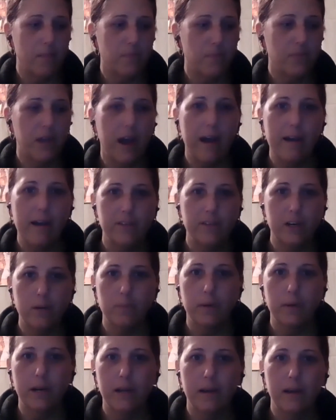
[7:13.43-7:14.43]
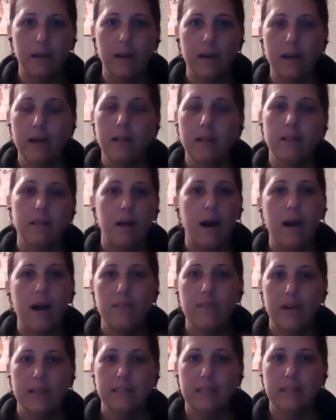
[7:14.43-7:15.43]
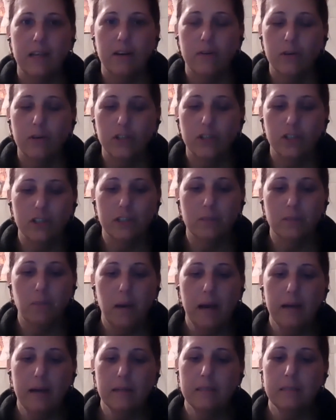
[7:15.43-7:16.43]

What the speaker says: not have anybody live asking questions back.